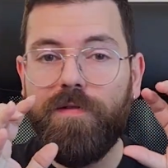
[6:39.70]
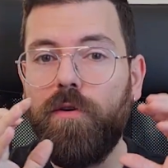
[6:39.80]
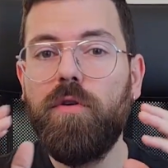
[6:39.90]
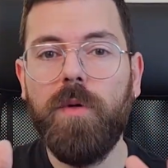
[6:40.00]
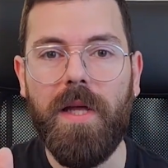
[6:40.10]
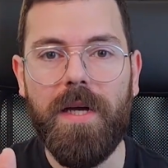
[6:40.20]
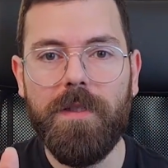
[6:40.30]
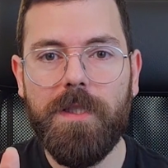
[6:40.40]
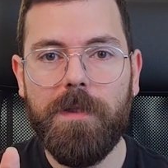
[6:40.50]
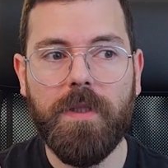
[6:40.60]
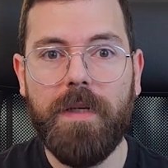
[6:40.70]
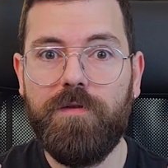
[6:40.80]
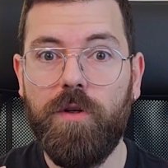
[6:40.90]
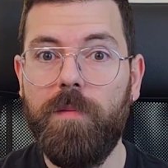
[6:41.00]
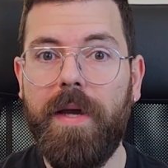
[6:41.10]
formulas, right,
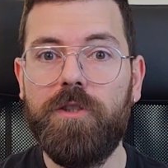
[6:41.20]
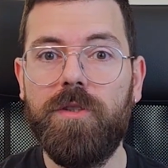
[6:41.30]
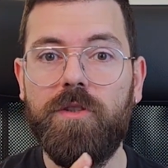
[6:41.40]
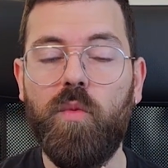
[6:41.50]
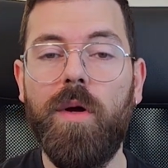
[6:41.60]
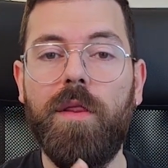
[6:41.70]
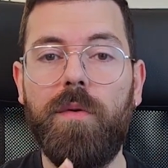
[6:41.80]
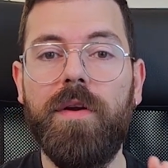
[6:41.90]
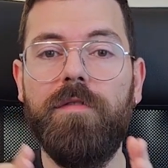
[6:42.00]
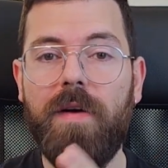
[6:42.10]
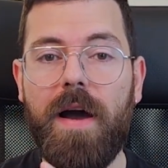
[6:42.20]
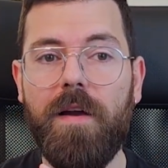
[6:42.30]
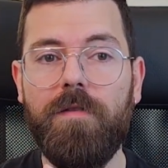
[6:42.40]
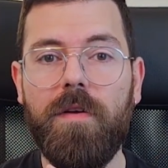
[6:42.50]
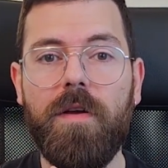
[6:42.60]
for the major it's 1, 3,
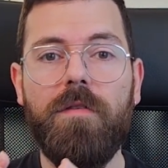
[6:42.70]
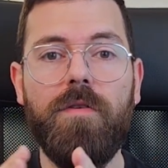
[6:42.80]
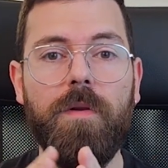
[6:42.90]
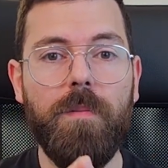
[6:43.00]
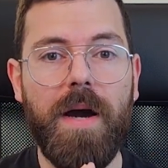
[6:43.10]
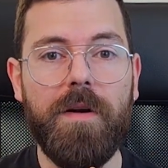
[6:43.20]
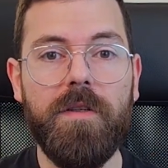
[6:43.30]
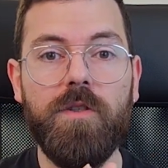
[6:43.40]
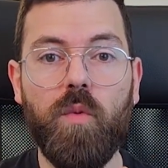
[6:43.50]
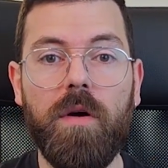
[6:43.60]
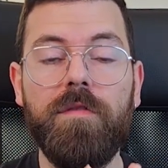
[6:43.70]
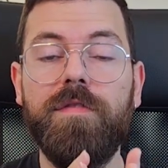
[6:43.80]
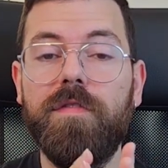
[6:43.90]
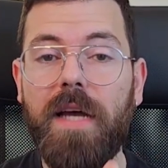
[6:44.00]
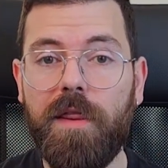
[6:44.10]
5, for the minor it's 1,
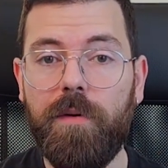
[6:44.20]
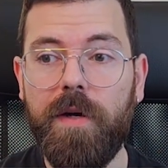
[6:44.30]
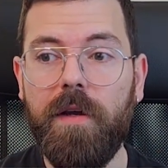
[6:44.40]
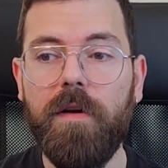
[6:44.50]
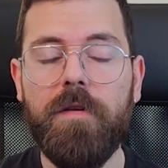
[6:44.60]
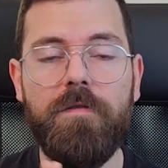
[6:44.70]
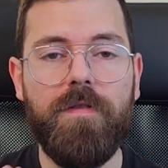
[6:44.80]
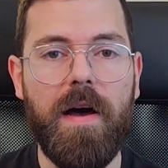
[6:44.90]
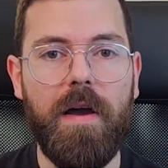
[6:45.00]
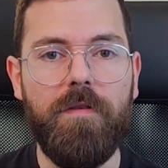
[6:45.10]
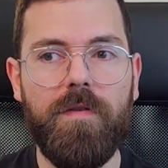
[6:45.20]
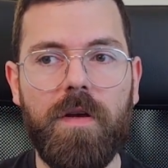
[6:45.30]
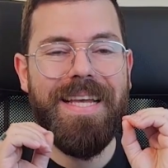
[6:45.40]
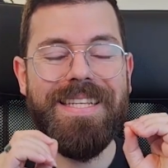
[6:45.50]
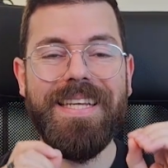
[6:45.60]
flat 3, 5,
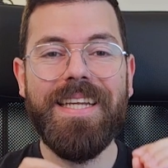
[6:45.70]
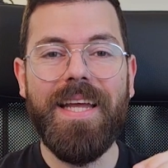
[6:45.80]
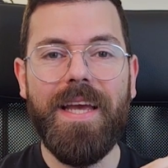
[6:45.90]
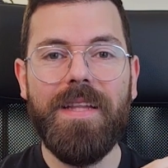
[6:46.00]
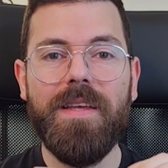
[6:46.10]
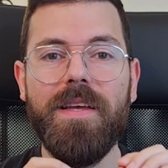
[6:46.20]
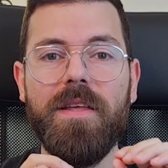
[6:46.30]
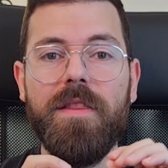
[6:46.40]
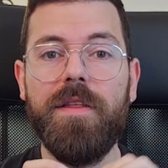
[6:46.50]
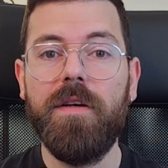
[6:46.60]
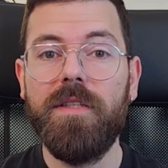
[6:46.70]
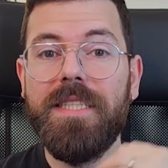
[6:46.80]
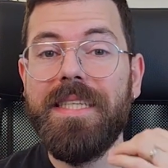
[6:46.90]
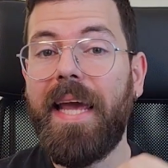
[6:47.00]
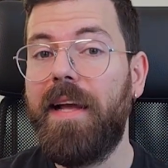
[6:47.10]
designate the
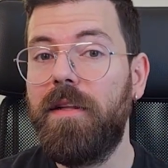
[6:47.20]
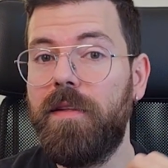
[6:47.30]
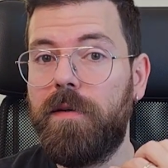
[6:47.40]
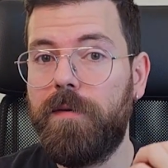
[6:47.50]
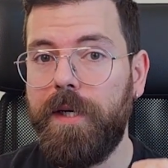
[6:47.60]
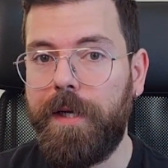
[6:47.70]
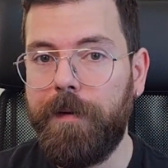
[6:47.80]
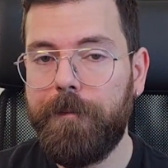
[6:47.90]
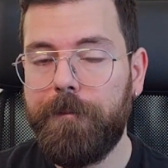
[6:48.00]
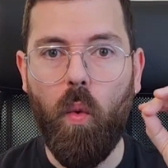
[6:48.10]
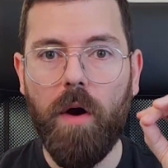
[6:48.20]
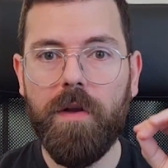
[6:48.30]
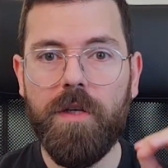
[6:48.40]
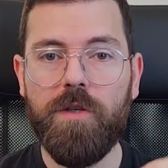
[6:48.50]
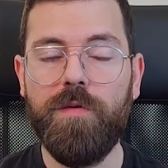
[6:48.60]
scale degree. So
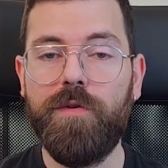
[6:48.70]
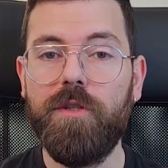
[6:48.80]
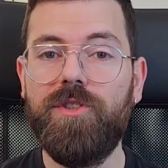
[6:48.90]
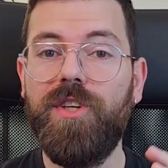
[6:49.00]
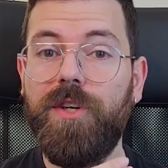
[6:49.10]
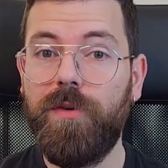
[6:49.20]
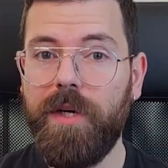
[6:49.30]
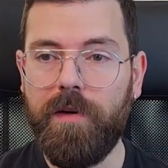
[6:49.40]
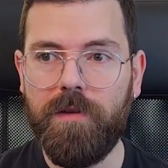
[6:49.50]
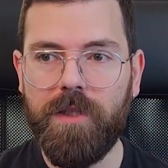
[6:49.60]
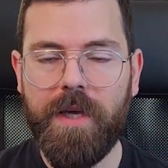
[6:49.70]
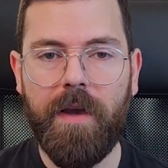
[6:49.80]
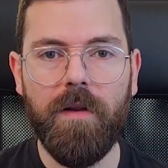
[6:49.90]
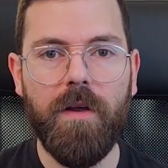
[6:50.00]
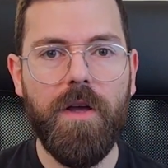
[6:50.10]
1 is the first degree of the
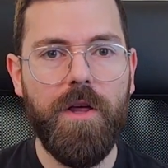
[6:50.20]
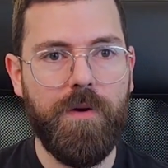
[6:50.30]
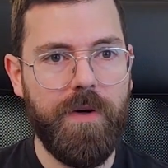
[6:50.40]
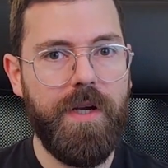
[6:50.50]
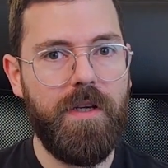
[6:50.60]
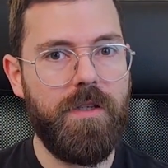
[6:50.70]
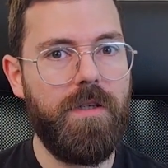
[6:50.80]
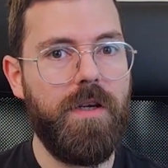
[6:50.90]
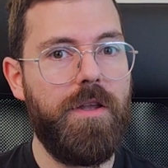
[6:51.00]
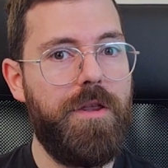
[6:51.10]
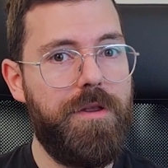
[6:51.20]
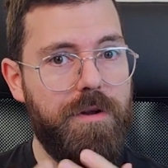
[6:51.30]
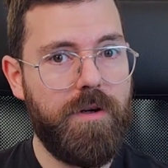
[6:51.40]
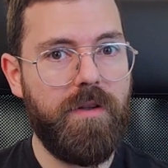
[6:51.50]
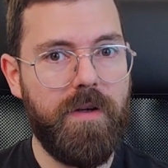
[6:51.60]
scale, 3 is the
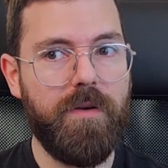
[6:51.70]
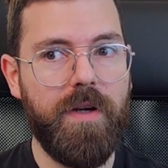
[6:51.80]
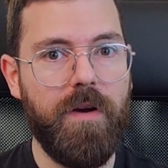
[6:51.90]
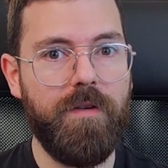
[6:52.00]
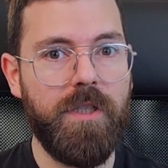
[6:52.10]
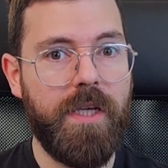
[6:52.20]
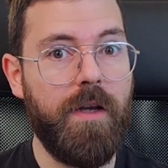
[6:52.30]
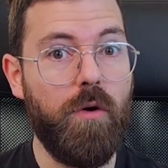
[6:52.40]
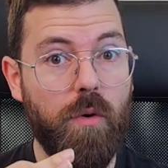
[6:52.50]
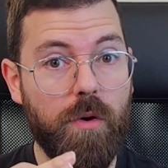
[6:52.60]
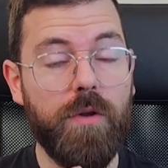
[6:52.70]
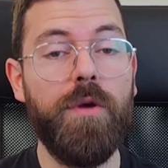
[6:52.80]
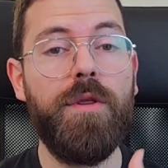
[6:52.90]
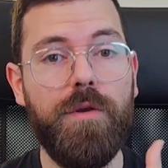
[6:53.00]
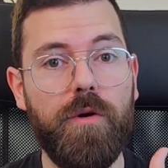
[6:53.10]
third degree of the scale, or
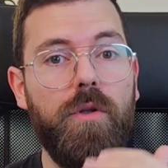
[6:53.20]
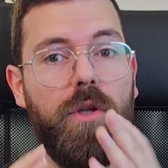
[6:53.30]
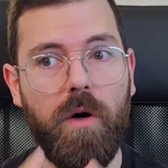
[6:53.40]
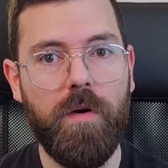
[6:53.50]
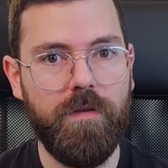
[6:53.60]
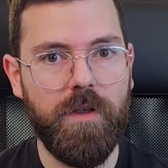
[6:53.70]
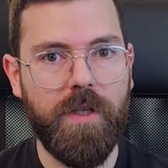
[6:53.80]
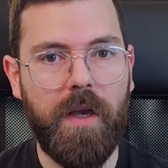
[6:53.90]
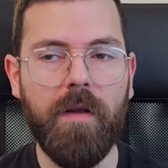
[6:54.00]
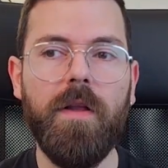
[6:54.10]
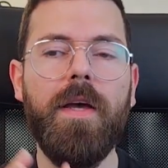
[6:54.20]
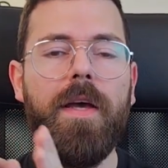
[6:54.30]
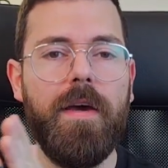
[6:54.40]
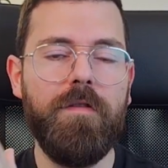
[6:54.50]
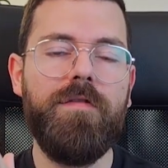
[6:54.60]
the third note of the scale,
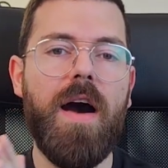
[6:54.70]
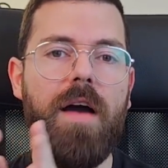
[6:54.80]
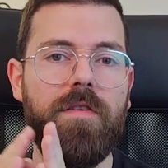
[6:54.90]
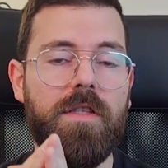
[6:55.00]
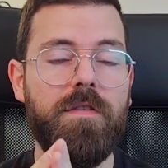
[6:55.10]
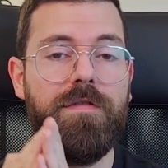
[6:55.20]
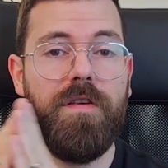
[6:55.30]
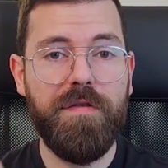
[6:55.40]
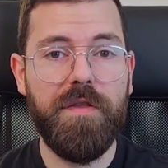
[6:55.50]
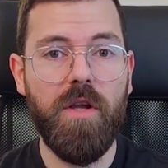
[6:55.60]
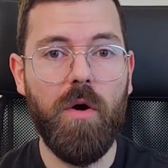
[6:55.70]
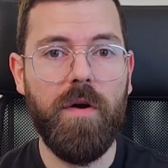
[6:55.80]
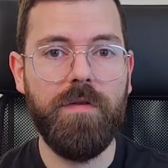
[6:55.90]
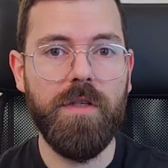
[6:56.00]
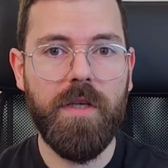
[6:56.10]
and 5 is the fifth
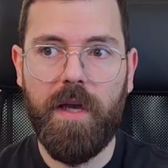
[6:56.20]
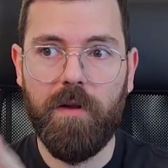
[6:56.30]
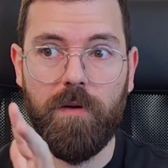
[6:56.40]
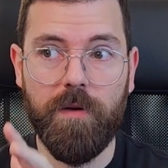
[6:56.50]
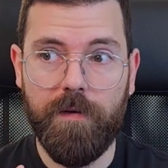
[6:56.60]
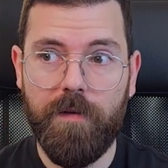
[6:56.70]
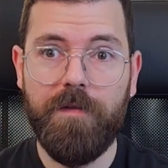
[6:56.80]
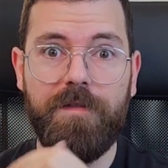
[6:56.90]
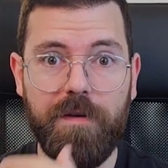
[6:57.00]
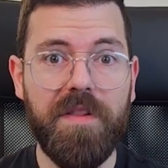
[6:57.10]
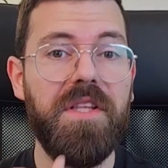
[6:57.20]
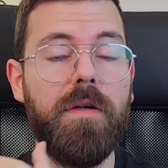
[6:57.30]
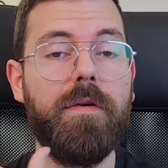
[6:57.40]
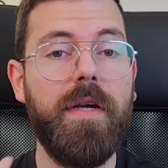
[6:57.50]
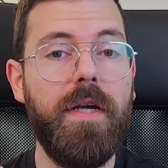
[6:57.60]
note of the scale, or the fifth
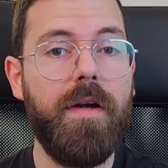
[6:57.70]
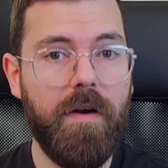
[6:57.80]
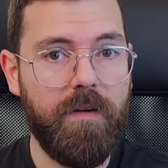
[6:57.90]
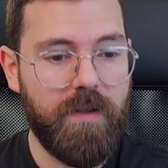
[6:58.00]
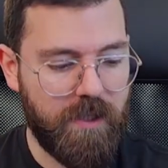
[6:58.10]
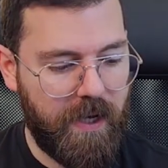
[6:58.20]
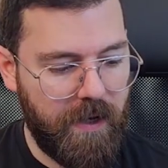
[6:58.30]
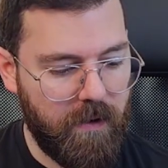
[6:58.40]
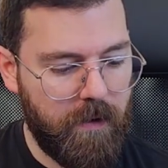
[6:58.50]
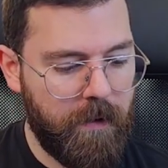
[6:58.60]
degree of the scale.